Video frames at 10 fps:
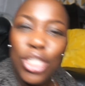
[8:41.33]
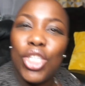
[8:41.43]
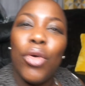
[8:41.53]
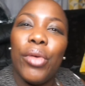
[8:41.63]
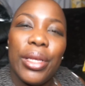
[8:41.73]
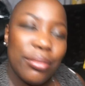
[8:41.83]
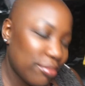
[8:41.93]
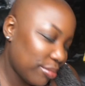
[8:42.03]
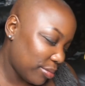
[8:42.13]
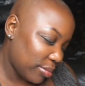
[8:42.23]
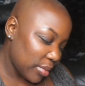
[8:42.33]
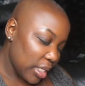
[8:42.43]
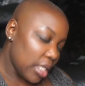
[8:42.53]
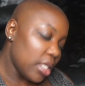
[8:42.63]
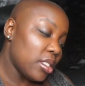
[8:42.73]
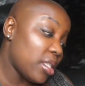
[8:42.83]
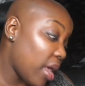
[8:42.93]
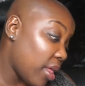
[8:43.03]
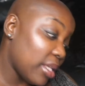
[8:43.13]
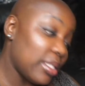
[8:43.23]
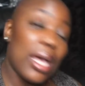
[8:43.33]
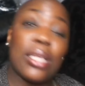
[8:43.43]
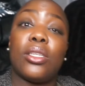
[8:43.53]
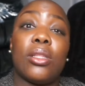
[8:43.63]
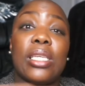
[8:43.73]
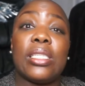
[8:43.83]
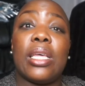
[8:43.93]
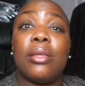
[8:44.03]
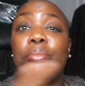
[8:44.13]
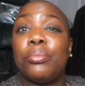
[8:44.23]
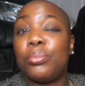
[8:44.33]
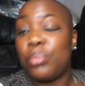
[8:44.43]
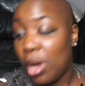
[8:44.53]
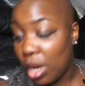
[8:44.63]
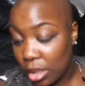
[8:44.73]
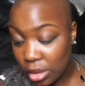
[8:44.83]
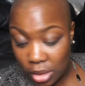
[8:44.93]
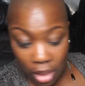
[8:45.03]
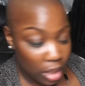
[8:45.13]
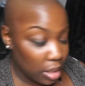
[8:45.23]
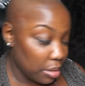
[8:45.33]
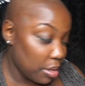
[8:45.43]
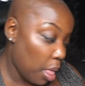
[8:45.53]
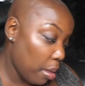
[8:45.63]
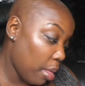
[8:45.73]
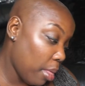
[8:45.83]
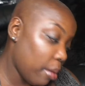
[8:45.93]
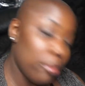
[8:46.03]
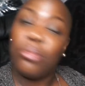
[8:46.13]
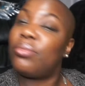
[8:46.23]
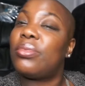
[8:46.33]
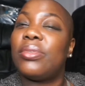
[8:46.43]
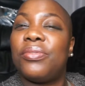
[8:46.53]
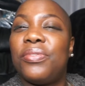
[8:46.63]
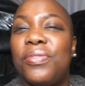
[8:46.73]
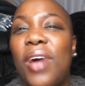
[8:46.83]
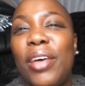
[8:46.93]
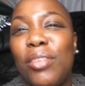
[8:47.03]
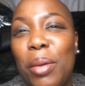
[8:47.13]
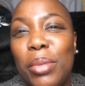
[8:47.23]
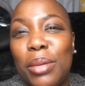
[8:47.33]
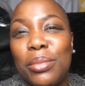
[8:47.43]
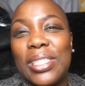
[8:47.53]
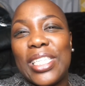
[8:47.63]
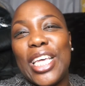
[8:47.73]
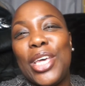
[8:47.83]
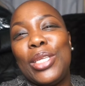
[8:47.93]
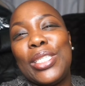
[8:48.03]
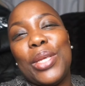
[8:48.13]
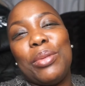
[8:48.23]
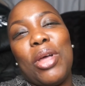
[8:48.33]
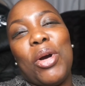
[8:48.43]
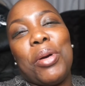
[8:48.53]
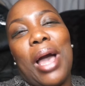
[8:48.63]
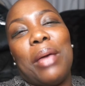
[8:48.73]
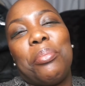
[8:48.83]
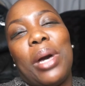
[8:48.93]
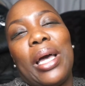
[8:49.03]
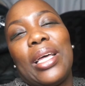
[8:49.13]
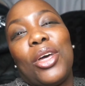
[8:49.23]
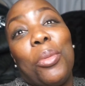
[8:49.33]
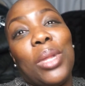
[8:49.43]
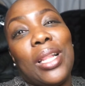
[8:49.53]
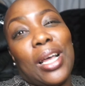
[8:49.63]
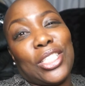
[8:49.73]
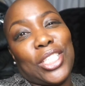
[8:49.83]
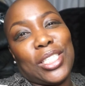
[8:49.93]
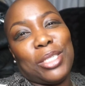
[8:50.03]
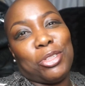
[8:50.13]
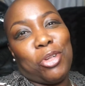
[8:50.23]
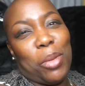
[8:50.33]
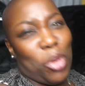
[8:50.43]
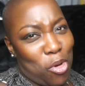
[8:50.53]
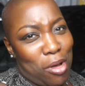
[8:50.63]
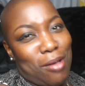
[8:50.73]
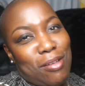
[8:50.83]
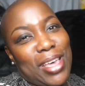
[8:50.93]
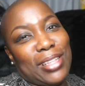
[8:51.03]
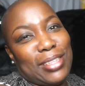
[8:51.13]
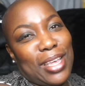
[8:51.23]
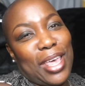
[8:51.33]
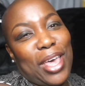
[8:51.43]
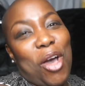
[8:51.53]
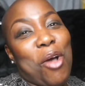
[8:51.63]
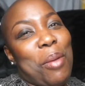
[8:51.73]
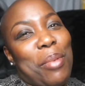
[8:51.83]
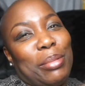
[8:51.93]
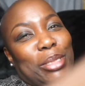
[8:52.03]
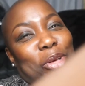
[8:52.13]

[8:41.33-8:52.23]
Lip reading: Sorry. So yeah, there's that. So that's it. Part 5 coming up. See you soon. Okay, bye. Comment, like, share, subscribe. Alright, okay, take care. Alright, babes.